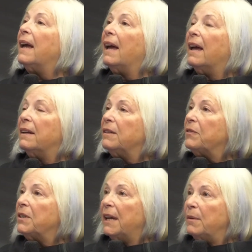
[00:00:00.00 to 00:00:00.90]
and
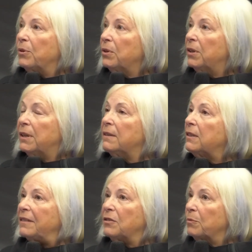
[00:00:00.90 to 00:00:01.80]
if the neighborhood
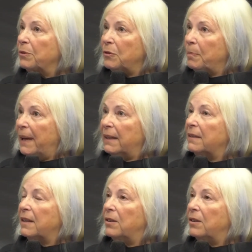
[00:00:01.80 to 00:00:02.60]
doesn't respect